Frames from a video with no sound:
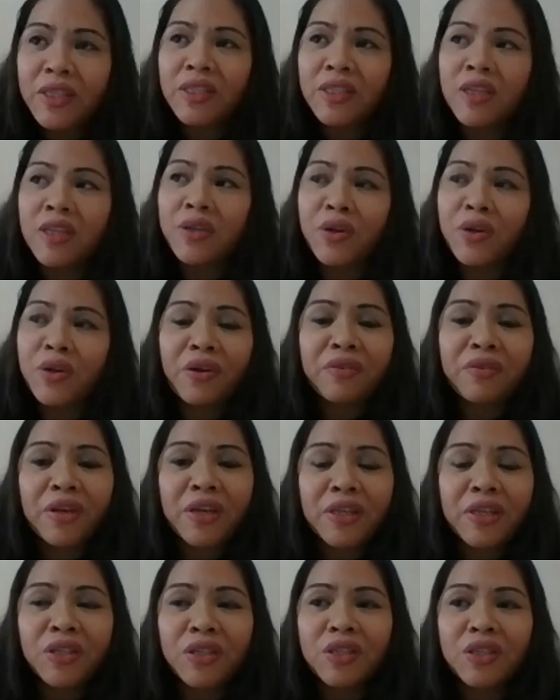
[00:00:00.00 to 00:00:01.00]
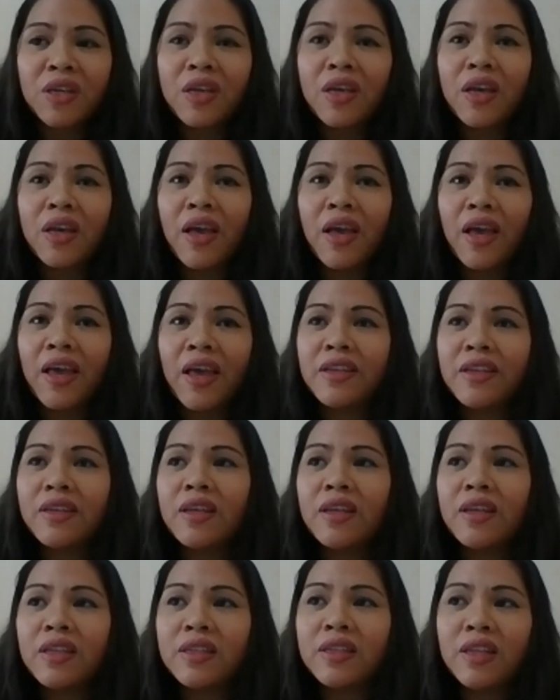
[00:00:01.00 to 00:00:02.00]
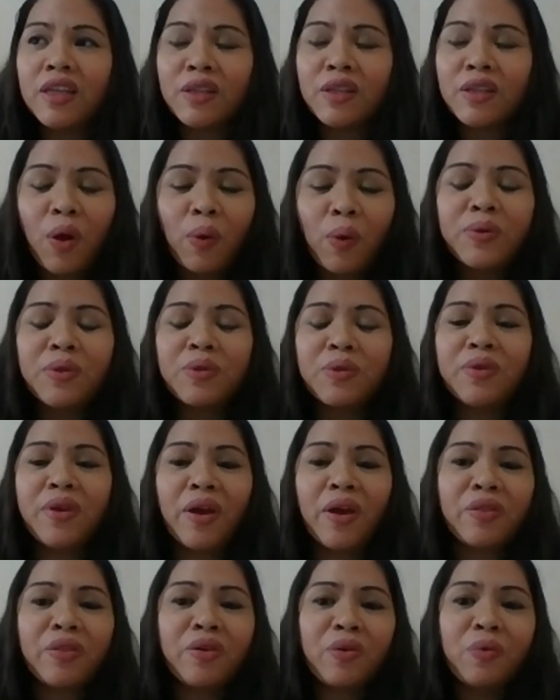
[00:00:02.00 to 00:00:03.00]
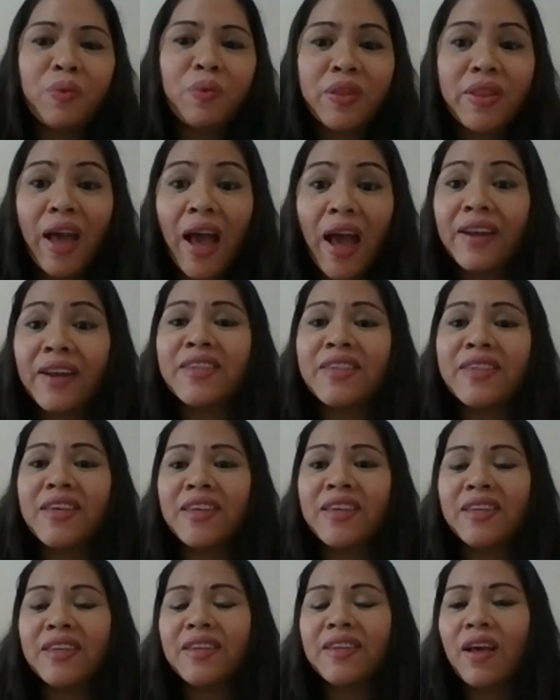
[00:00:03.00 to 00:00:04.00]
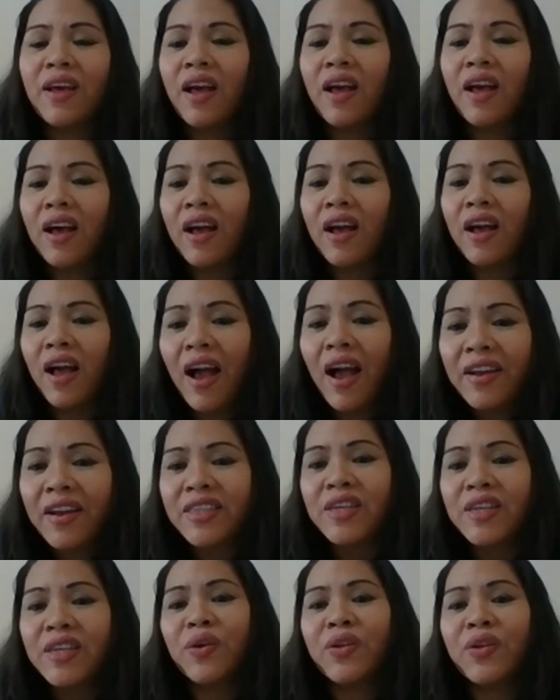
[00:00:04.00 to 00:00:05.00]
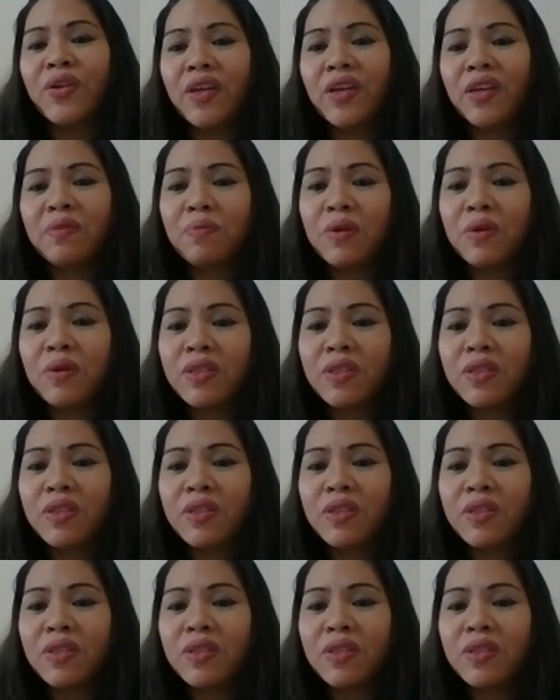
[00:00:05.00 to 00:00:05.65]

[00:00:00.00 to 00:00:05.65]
and courage, and it goes together with acting on it, because